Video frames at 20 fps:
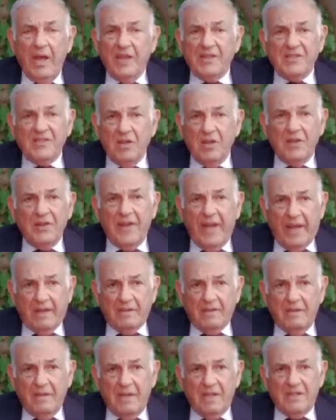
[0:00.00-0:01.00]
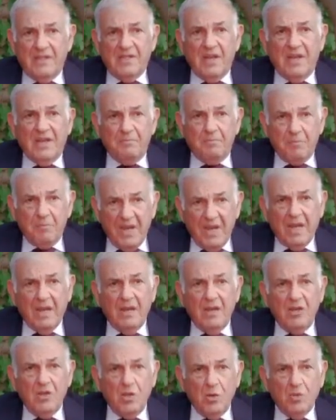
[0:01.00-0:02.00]
It's not that. It's a big,
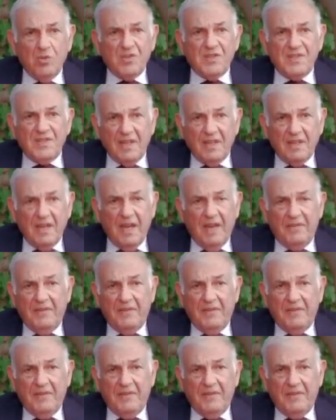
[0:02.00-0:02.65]
huge city,